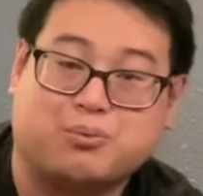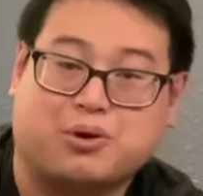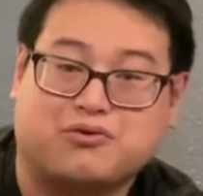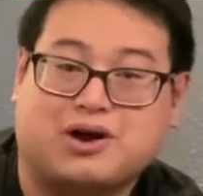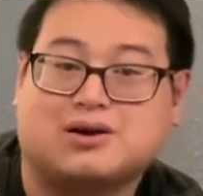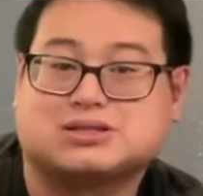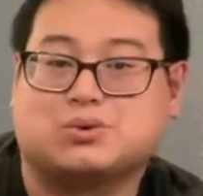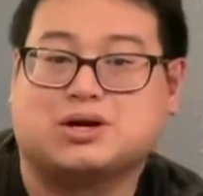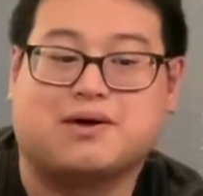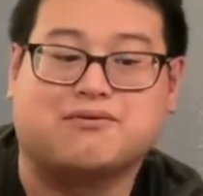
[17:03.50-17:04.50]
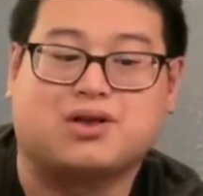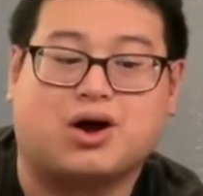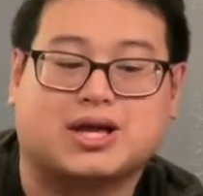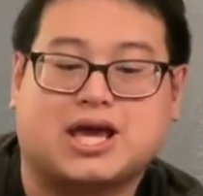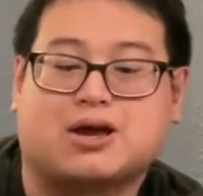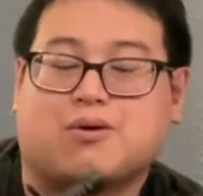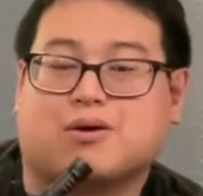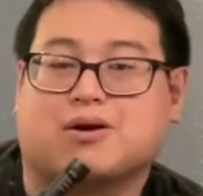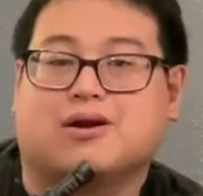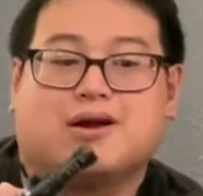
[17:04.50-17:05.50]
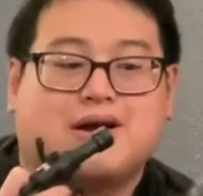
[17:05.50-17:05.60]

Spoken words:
profile. So when I'm vlogging or